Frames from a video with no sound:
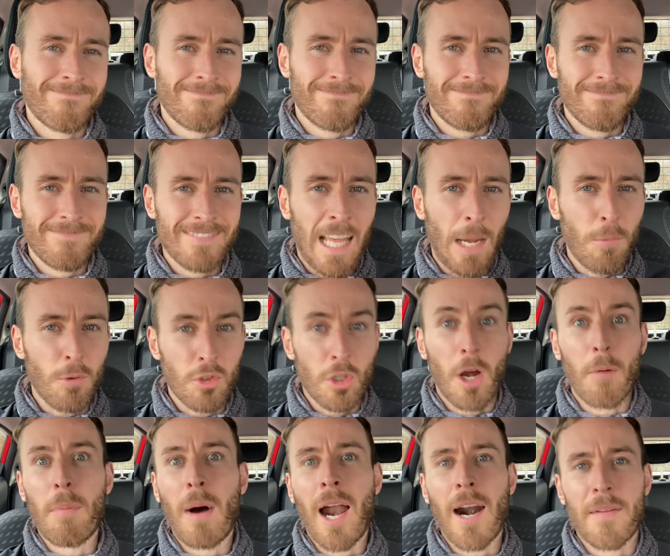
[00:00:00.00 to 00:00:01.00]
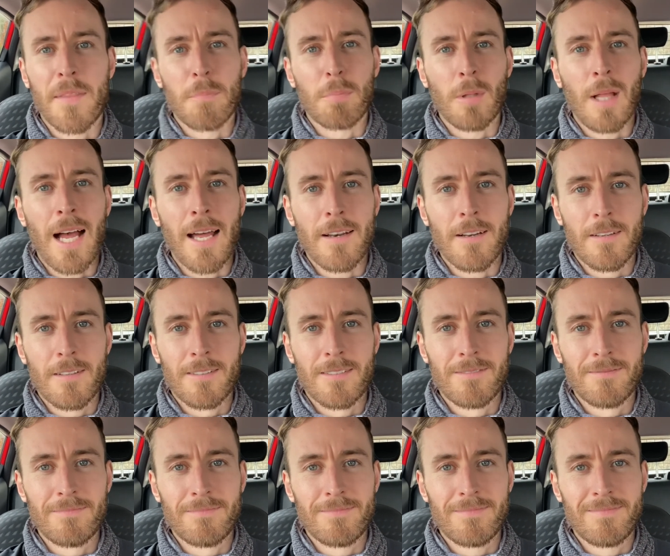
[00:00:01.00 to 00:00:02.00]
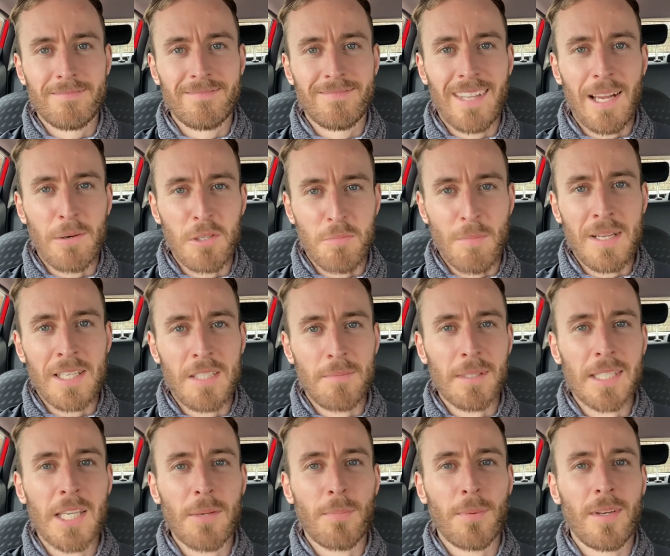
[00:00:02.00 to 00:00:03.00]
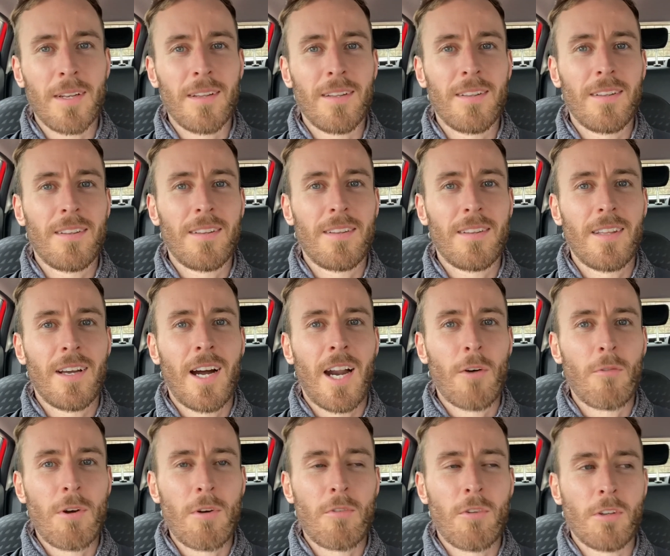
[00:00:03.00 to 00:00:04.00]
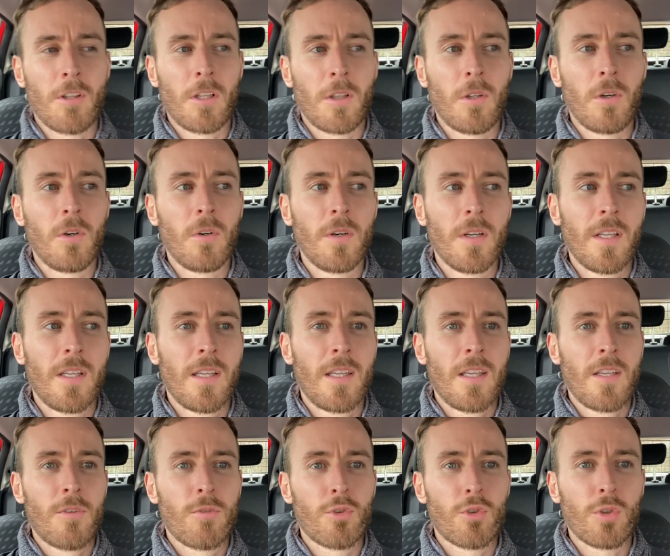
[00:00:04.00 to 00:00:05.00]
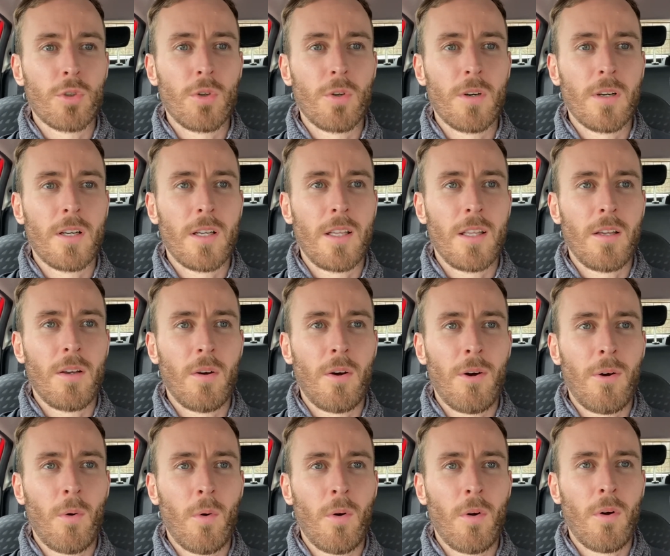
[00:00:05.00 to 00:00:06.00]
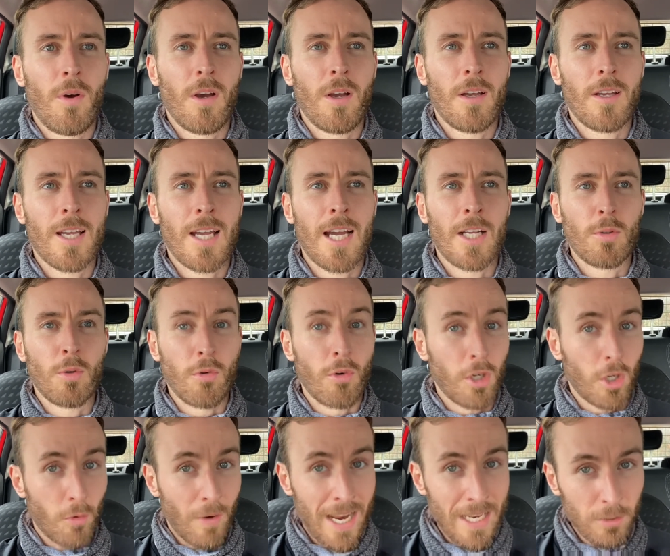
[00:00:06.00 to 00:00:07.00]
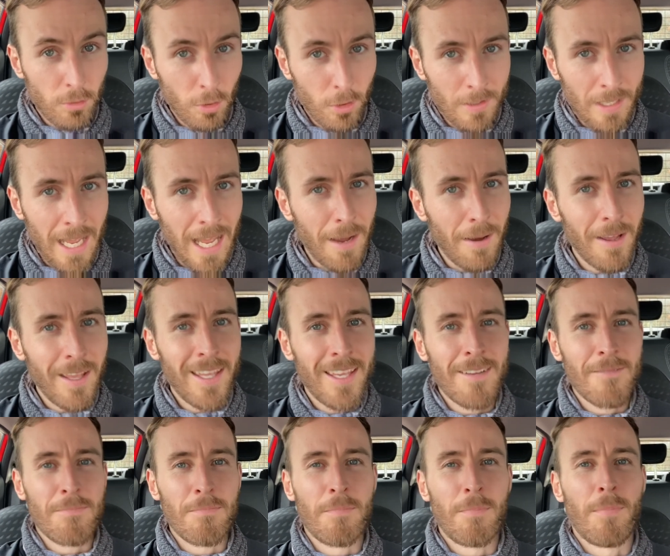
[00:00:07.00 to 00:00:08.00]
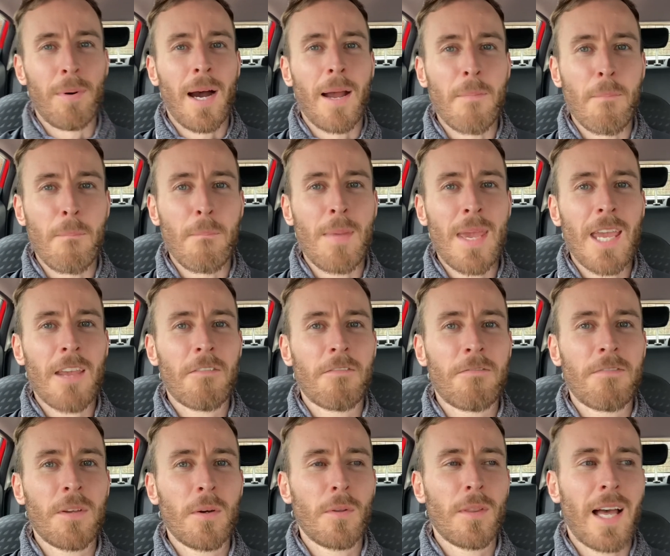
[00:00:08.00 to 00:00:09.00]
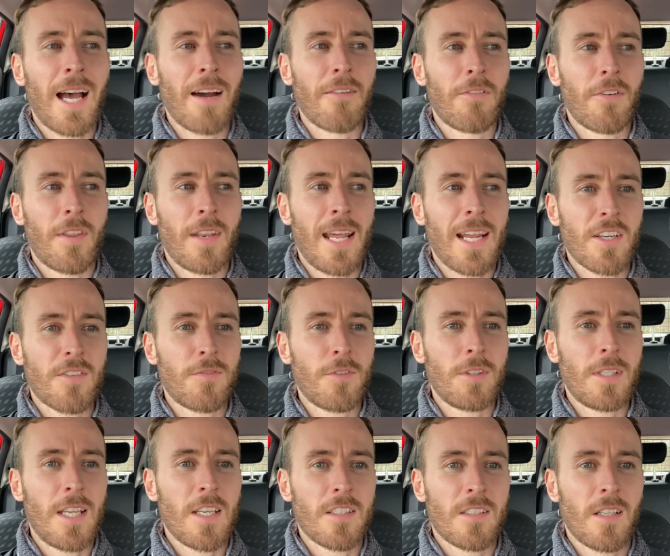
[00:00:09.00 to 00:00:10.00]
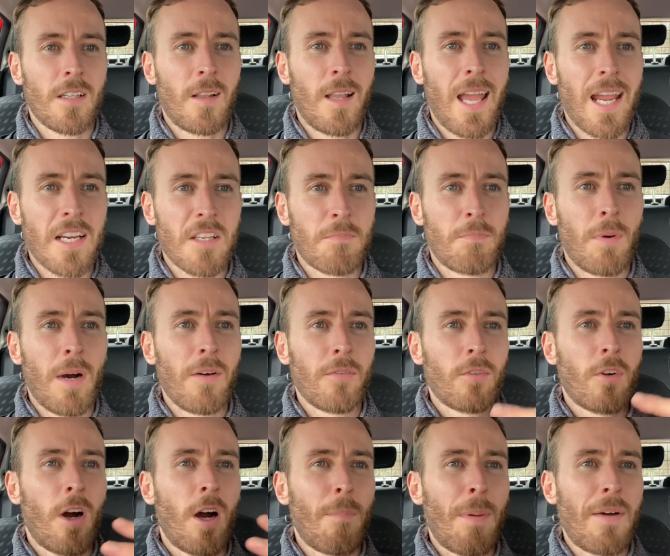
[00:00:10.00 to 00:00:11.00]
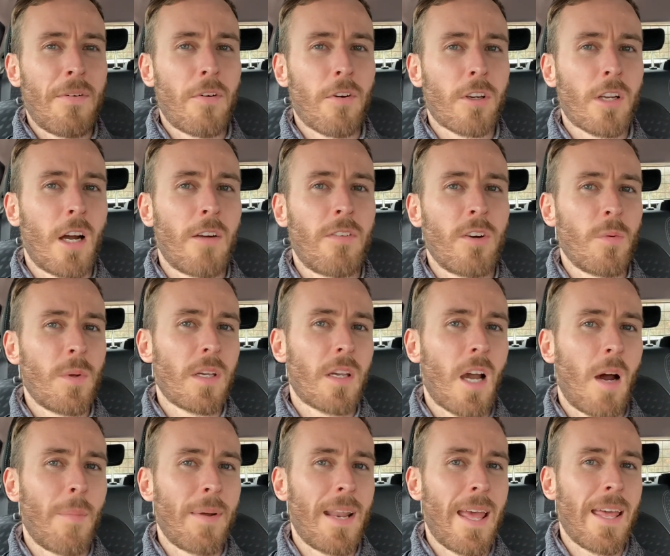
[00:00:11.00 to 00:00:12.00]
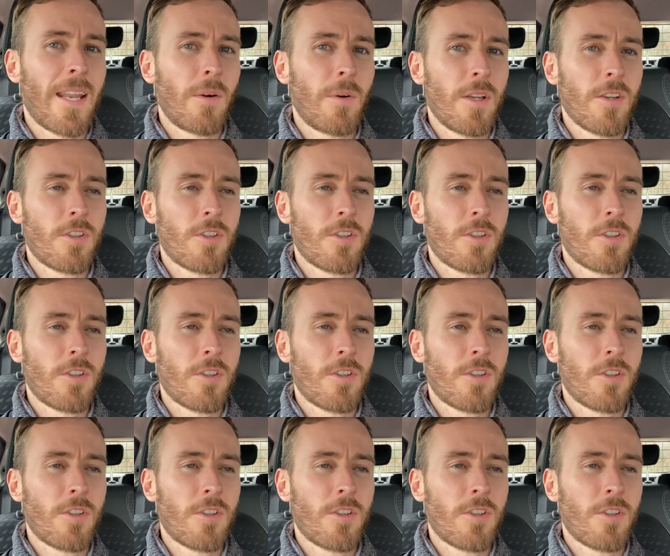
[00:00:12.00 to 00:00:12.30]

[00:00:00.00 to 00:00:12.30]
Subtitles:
That was not part of the plan. I was meant to be keeping the heart rate really low. So I don't regret doing that, but I may feel that for the next few days in the legs. But I've got a bit of a recovery week coming anyway.